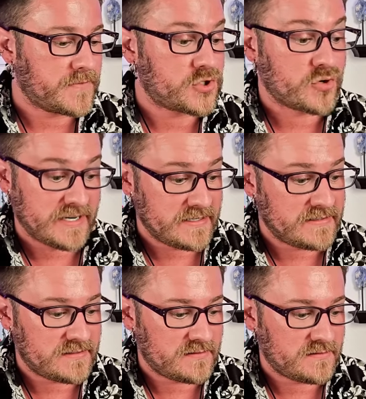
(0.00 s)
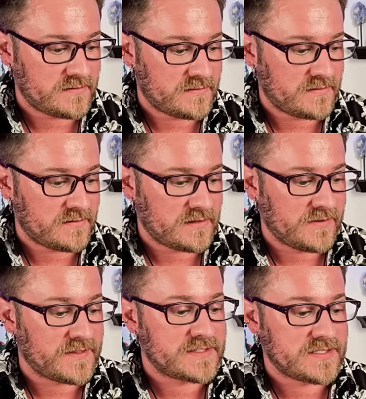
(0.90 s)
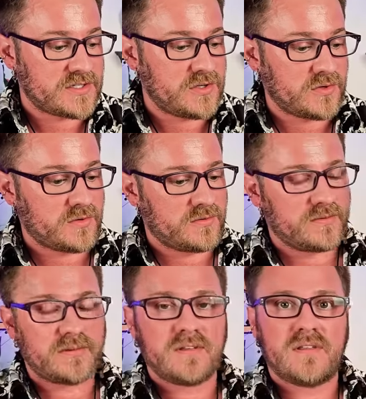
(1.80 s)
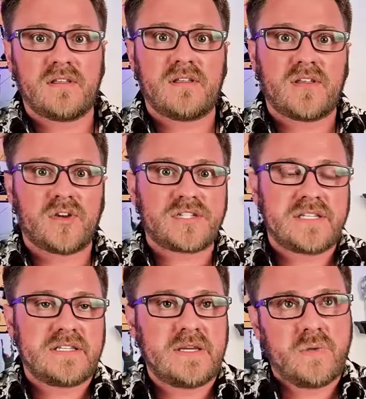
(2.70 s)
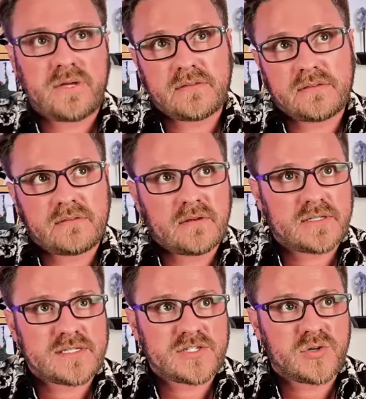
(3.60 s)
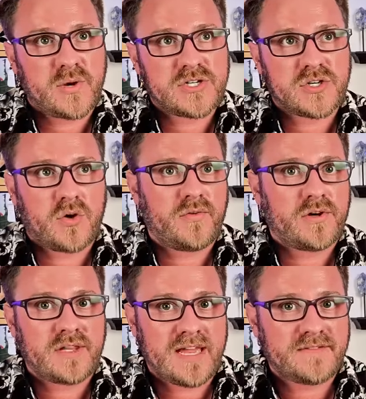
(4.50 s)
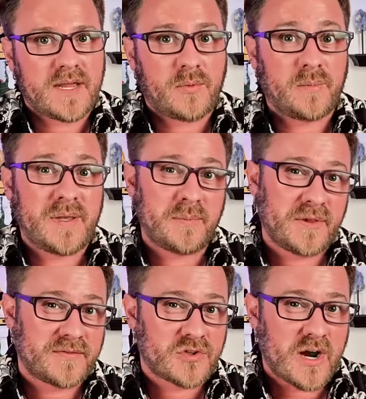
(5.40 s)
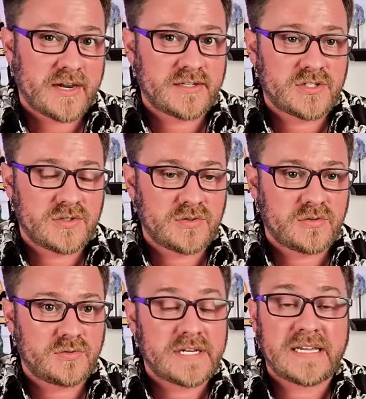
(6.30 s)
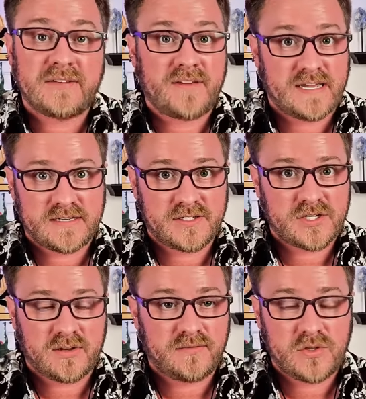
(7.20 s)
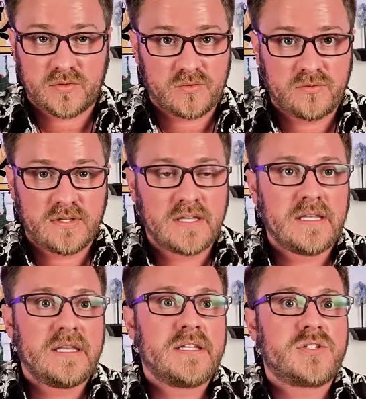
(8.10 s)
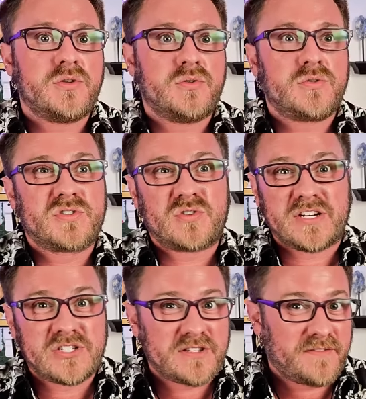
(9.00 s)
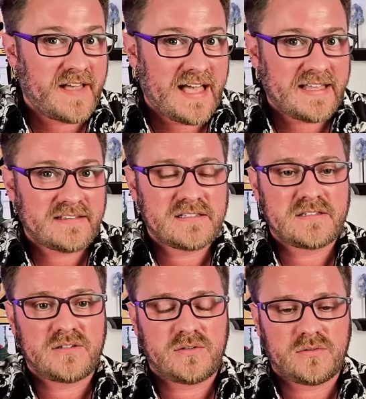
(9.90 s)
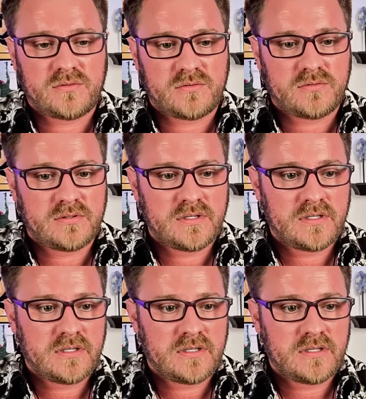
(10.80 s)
tricked. If this is you, you're dealing with a situation over your lifetime where people have tried to take advantage of you, to stretch the facts, to